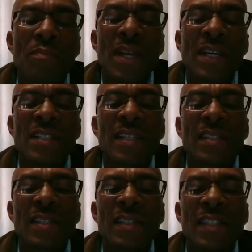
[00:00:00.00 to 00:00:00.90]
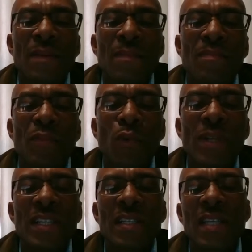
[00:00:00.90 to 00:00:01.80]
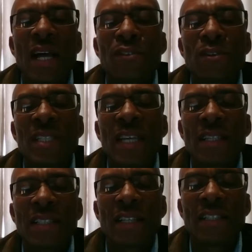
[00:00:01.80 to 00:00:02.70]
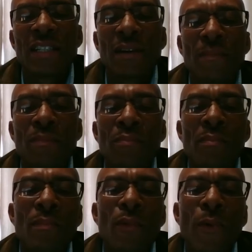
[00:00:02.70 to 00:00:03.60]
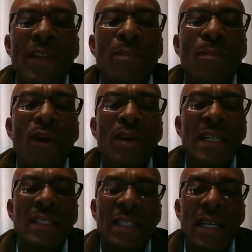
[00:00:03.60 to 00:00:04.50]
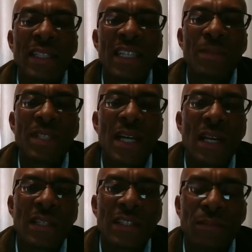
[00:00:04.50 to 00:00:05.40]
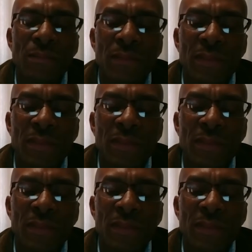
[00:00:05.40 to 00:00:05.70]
It's a system which is associated with modern capitalism.